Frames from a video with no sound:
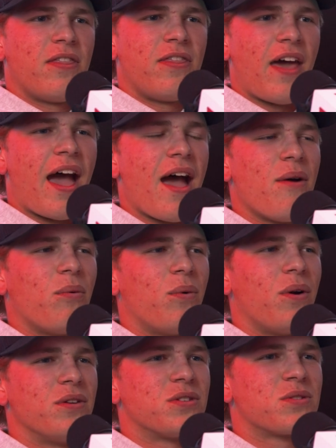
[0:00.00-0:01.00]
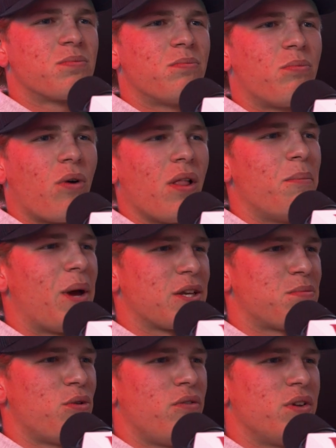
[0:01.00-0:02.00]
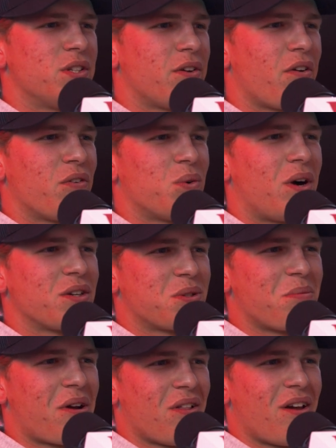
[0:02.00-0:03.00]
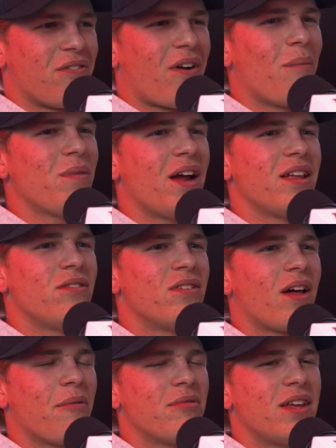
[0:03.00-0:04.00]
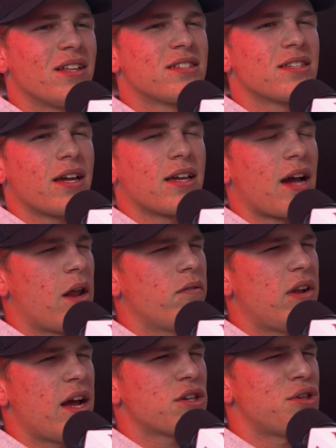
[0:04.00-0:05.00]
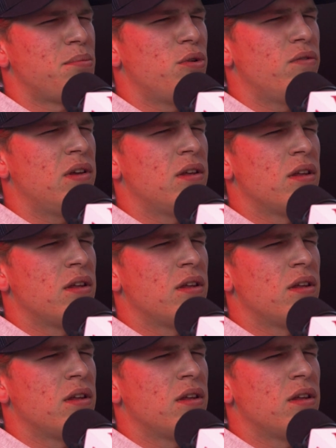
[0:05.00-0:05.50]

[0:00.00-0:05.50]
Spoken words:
that was one of the best movies I've ever watched in my life. It's like kind of an action movie.